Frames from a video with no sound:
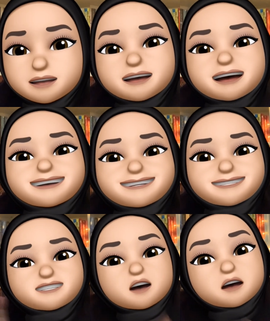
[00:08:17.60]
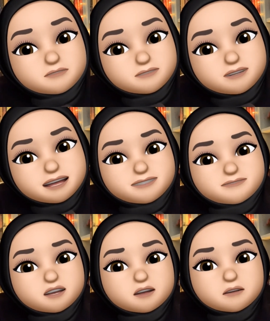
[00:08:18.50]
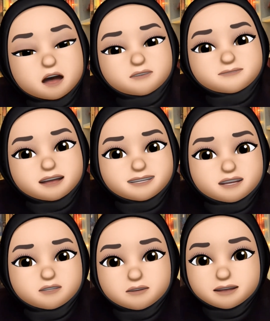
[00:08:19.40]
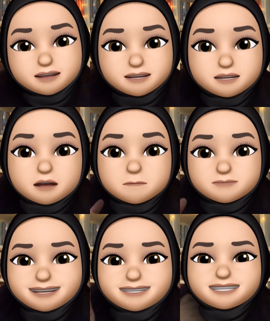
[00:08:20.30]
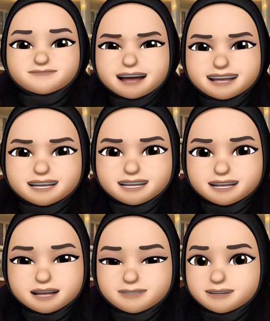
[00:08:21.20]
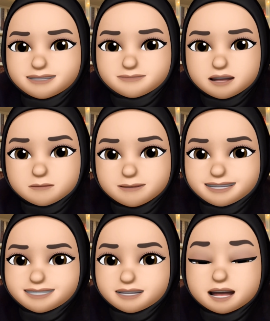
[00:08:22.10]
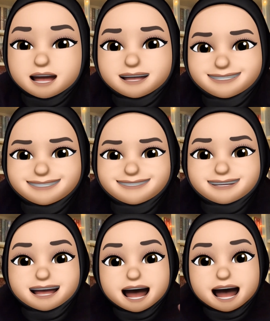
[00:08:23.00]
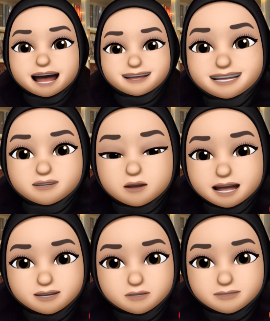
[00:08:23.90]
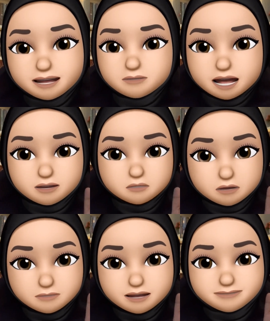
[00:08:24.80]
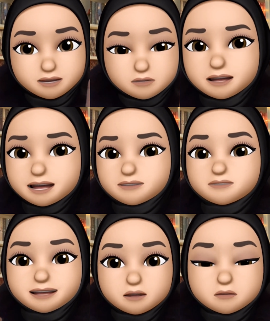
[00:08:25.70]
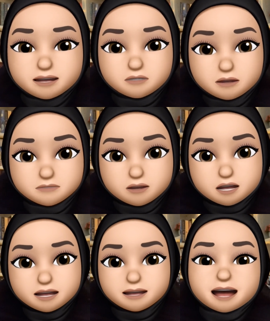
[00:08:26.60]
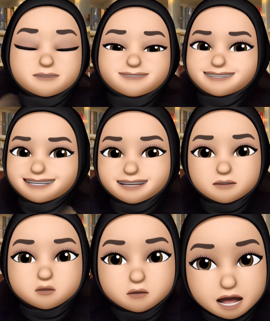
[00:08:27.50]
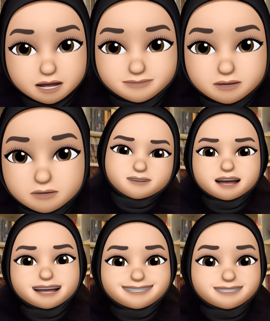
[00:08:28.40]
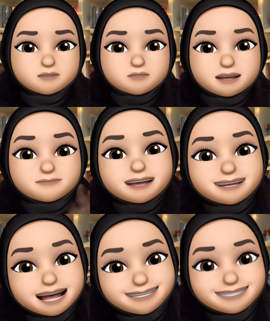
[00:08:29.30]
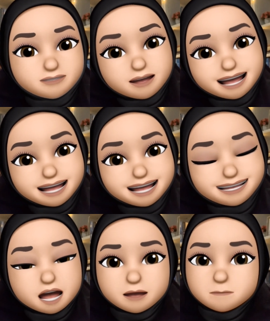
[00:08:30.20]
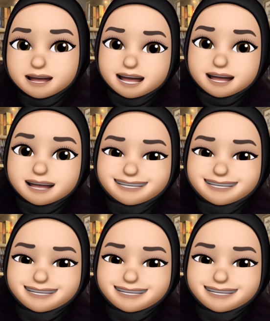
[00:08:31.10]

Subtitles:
I guess that's all for today's video. I hope you guys enjoyed this. Please smash that subscribe button and please say hi so I know that you guys watch my video, and I really want to appreciate every single one of you. I see you in my next one. Bye.